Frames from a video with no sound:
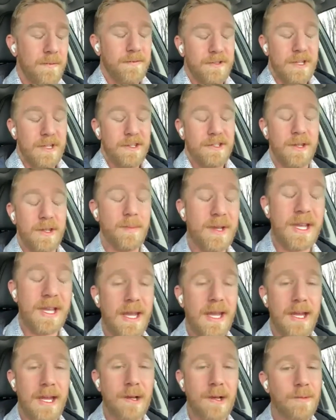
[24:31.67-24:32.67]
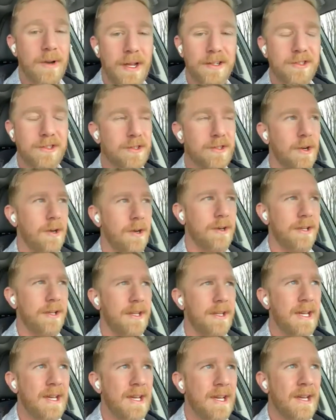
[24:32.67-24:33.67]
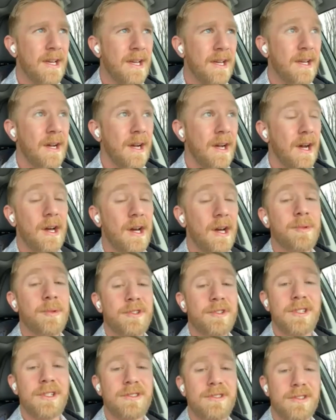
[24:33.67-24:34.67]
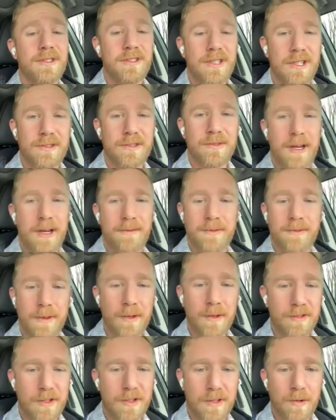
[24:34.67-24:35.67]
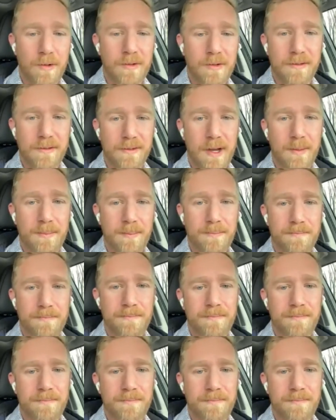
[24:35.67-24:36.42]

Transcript: since the beginning when I started, 100% success rate for those that don't give up.